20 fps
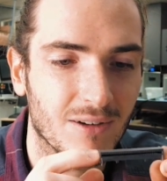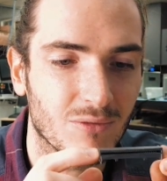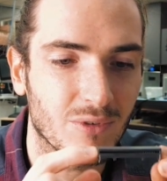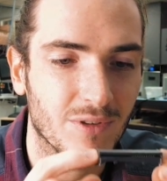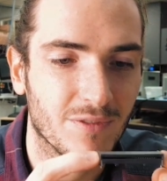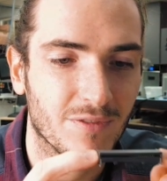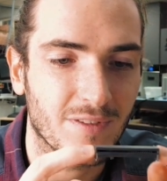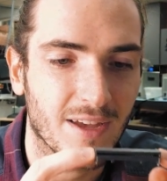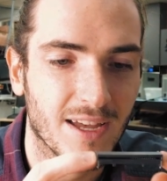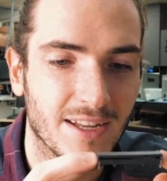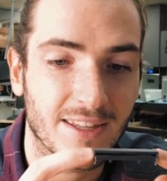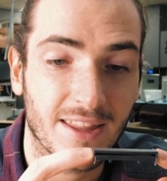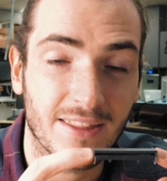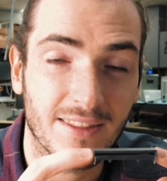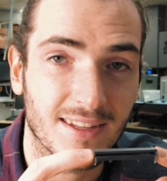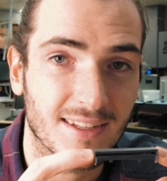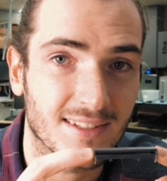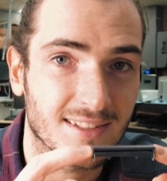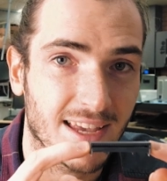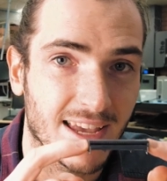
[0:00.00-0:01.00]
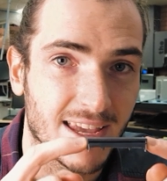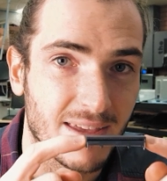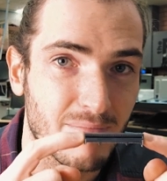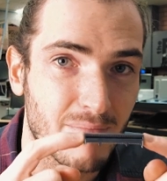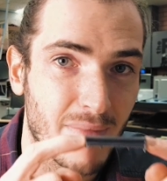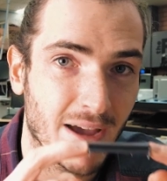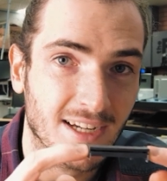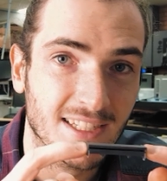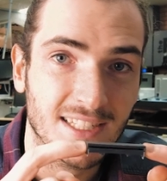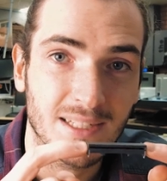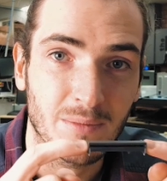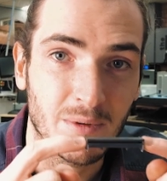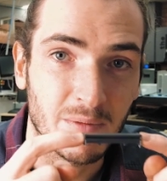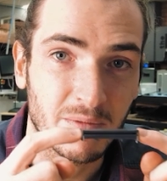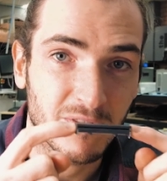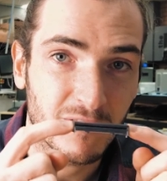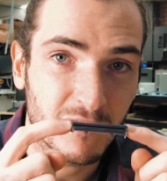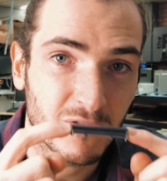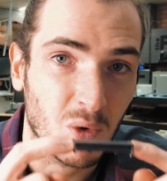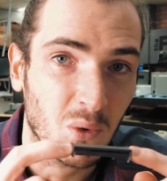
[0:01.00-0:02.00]
We've found that there's a
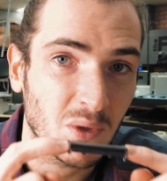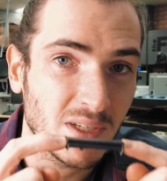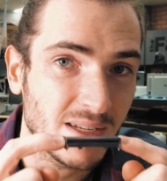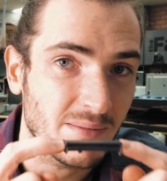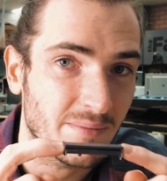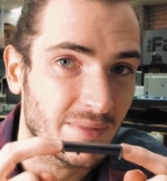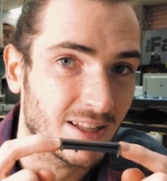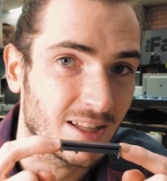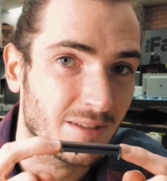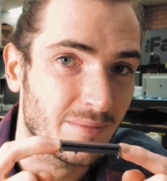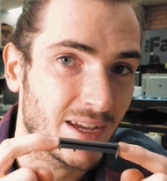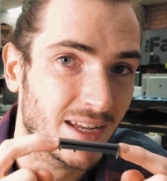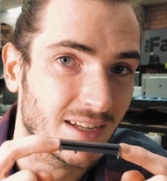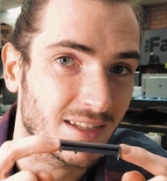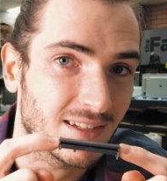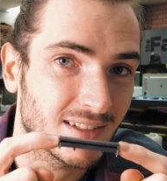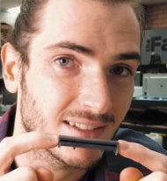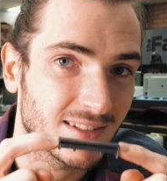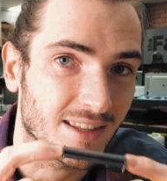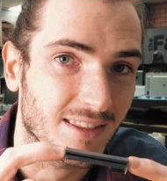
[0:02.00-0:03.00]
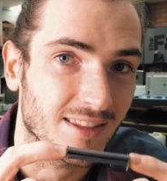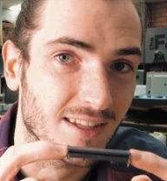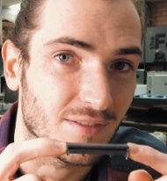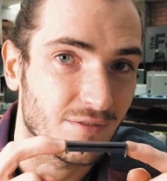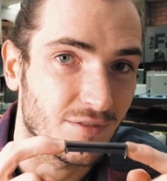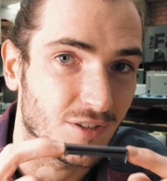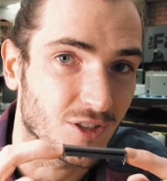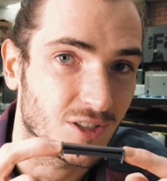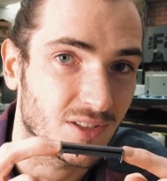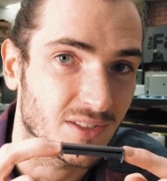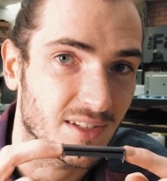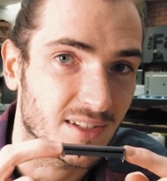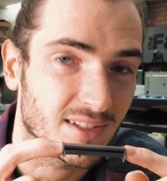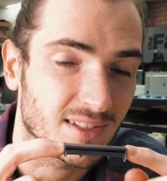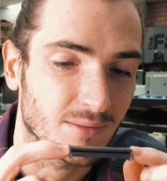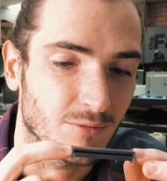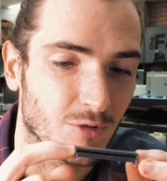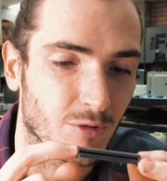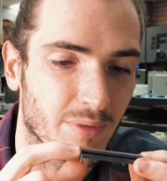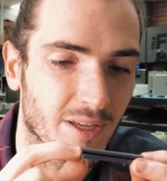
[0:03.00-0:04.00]
maximum 40 millimeters that the vision
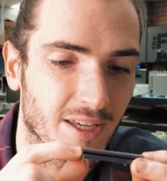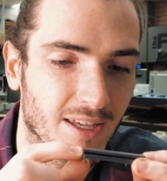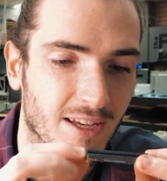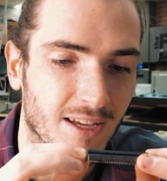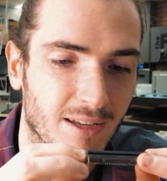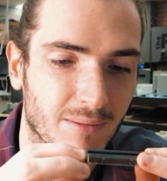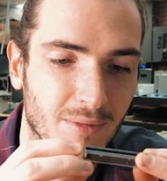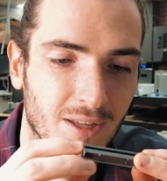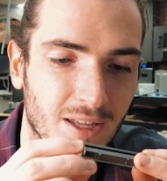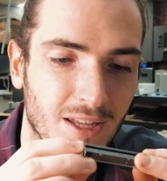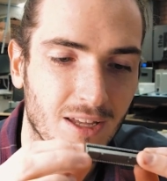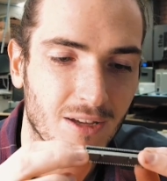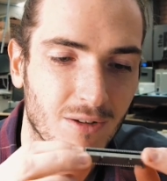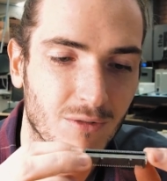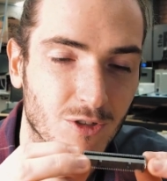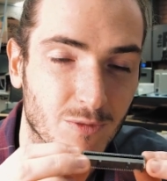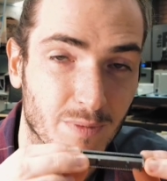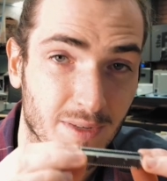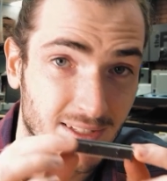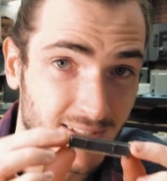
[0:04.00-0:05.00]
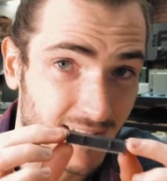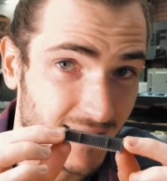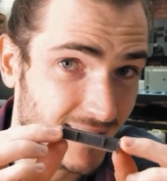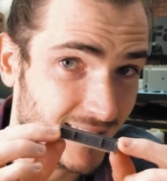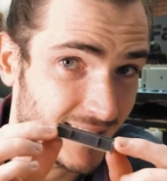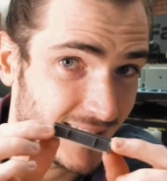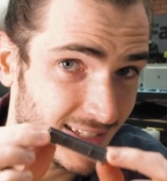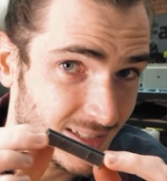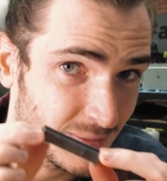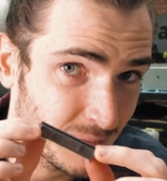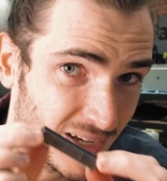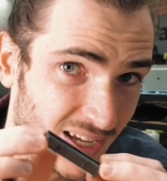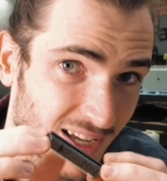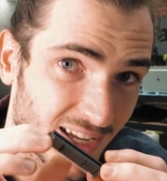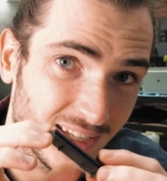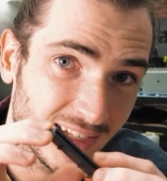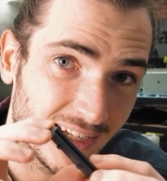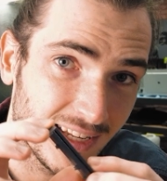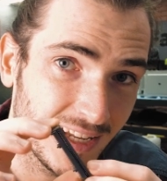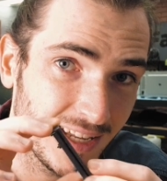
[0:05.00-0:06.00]
system will pick up, which means that this
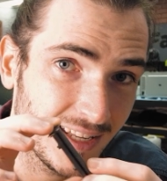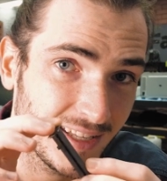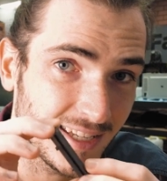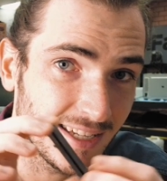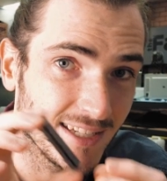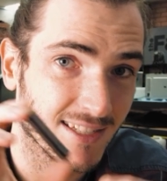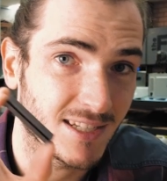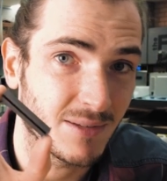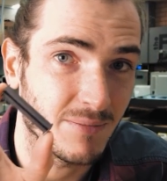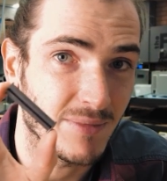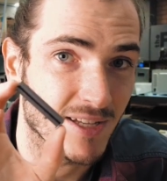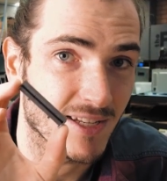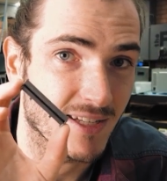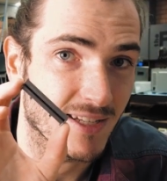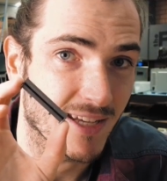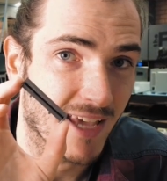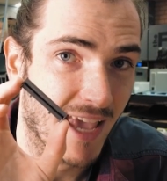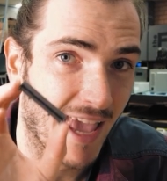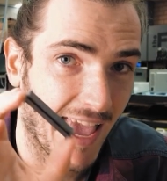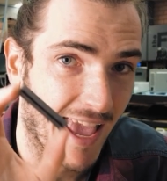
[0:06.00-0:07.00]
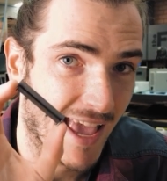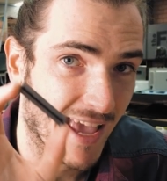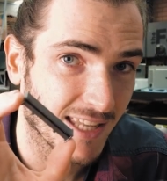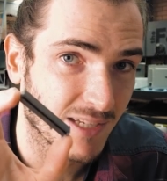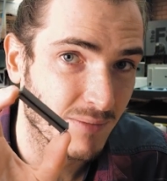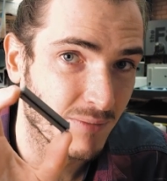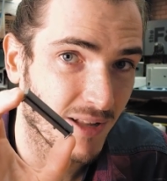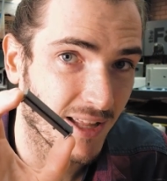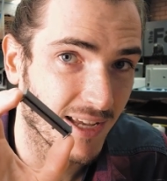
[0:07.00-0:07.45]
part needs to be hand